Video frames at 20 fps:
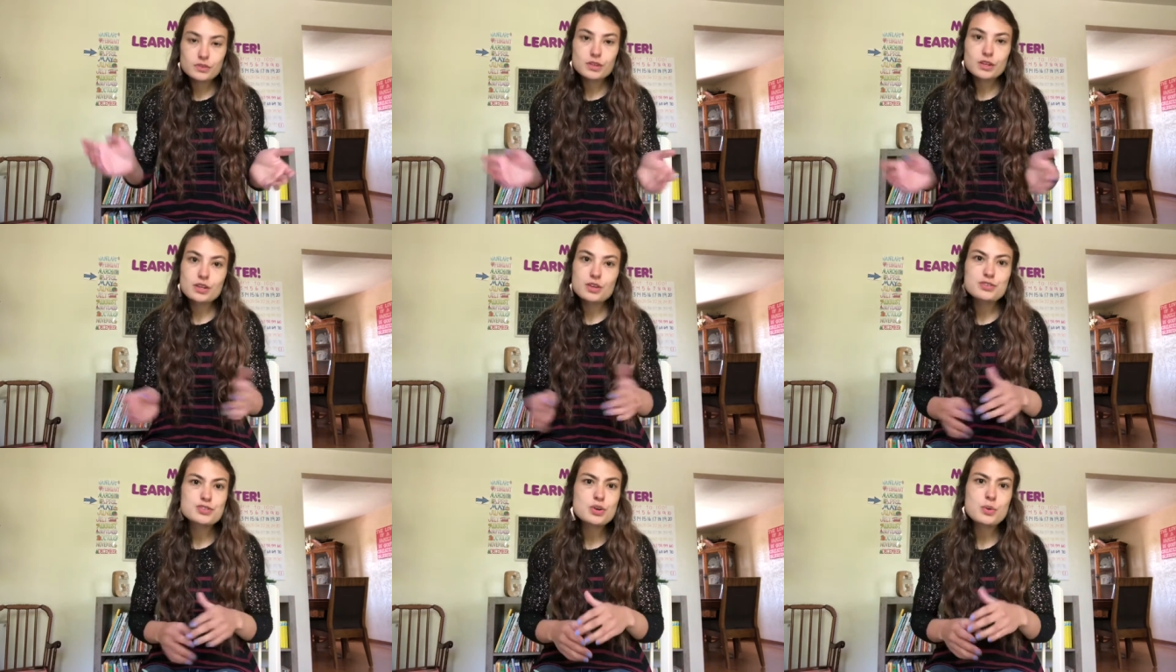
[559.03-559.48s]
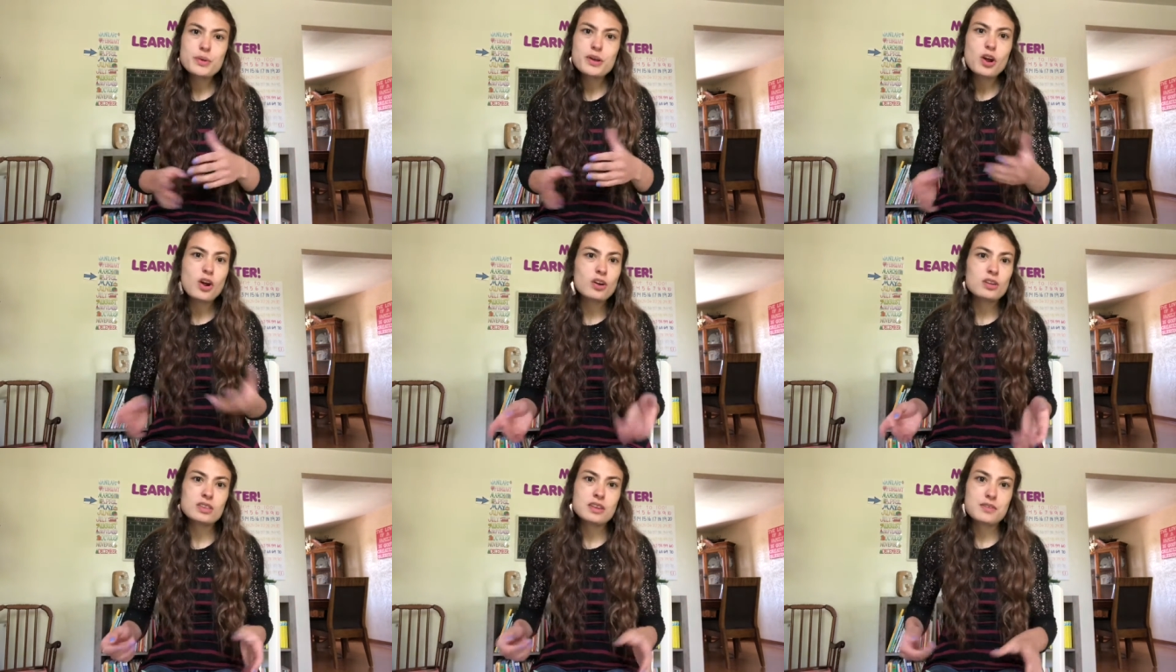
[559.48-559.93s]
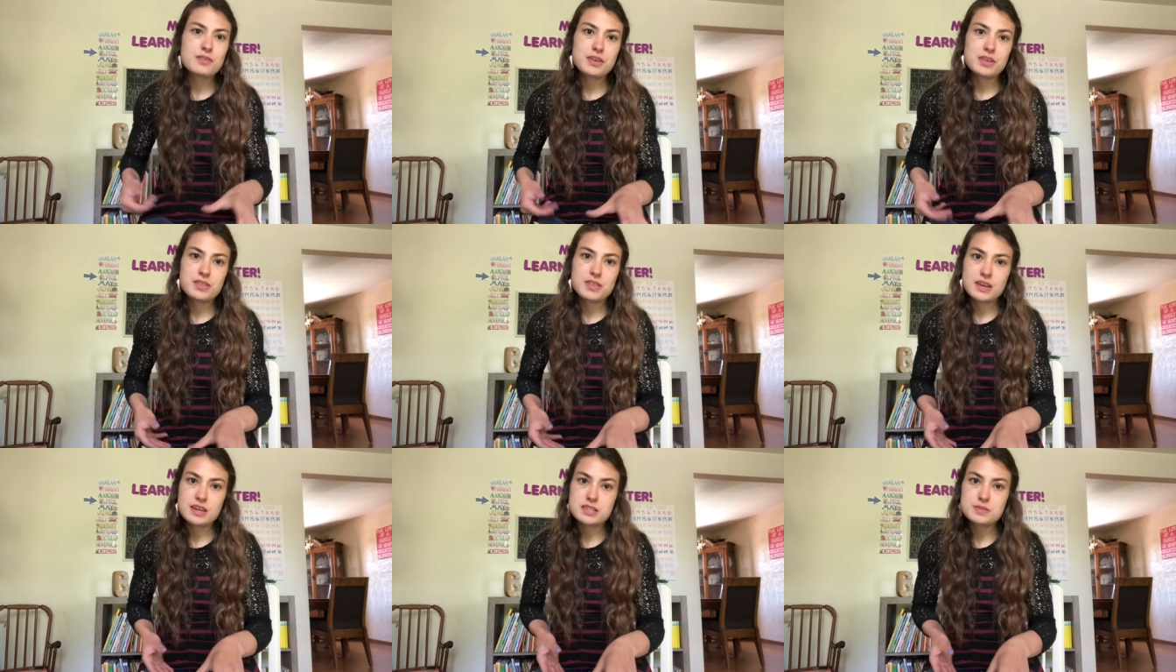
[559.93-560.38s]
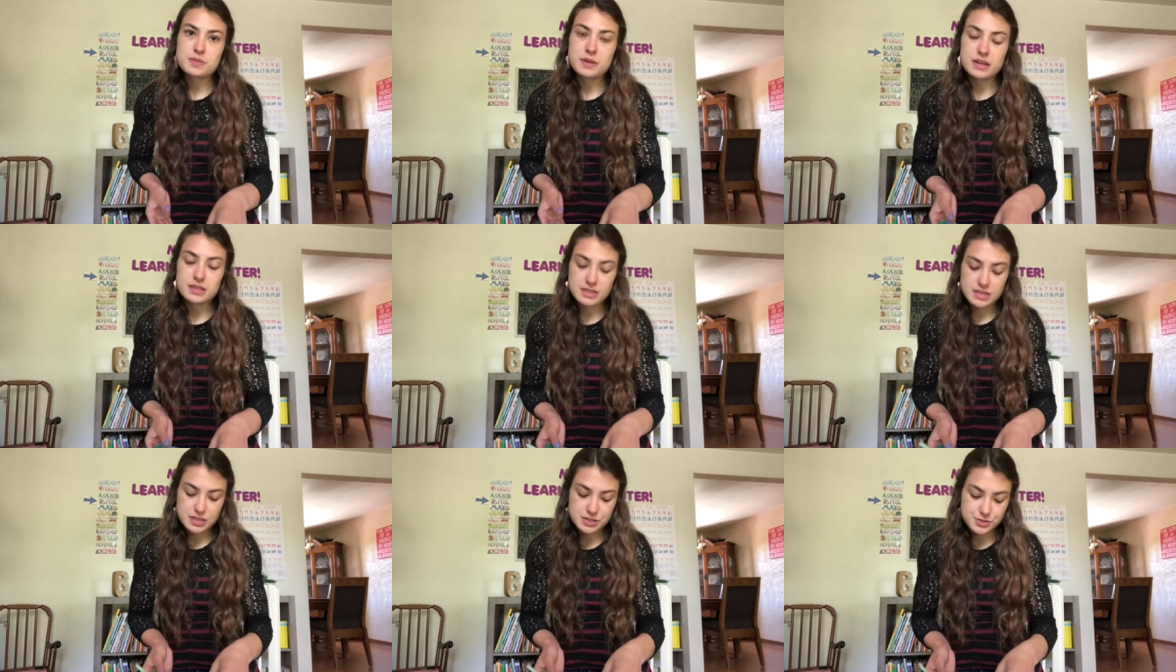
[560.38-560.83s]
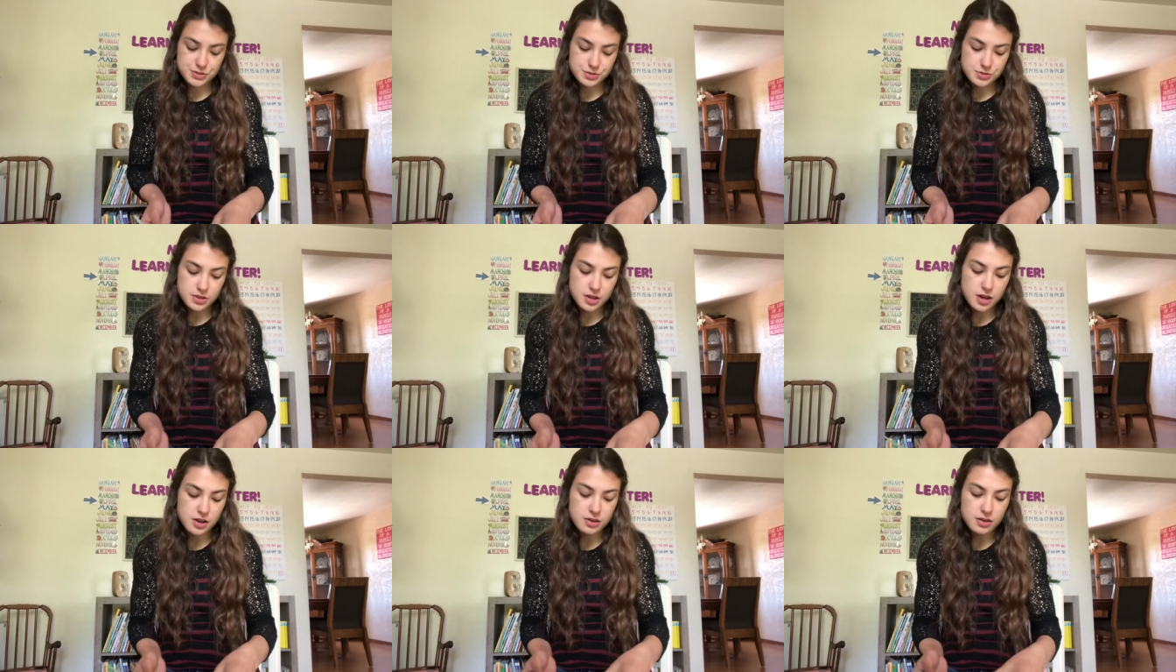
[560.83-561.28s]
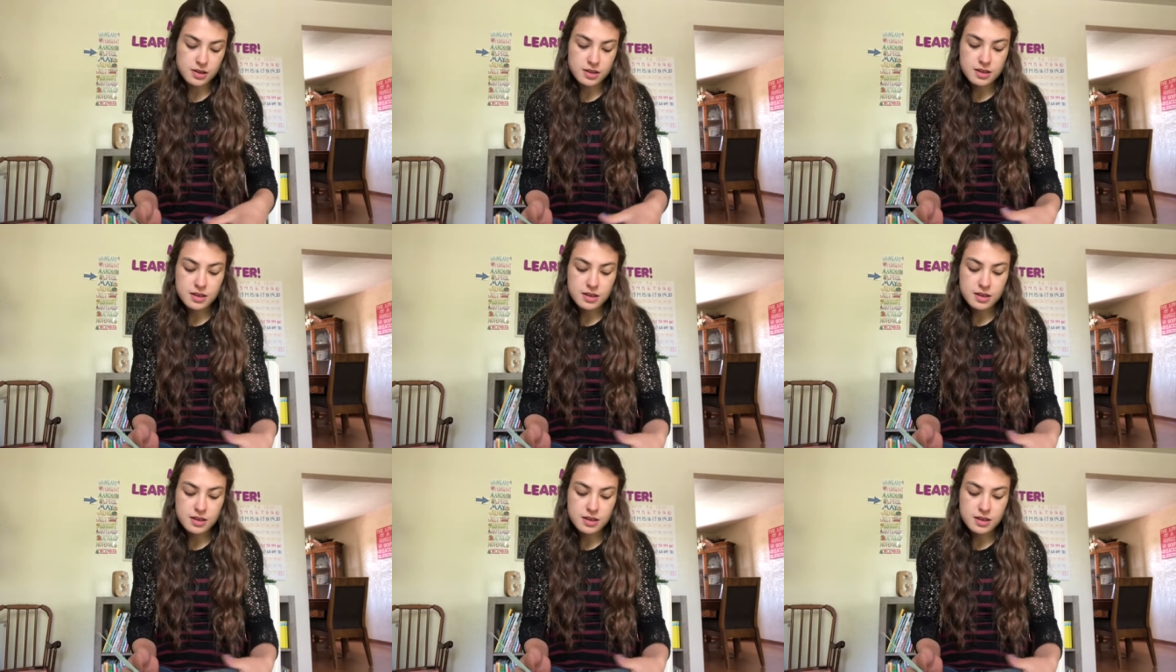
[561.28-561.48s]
so we aren't leaving things plugged in too long.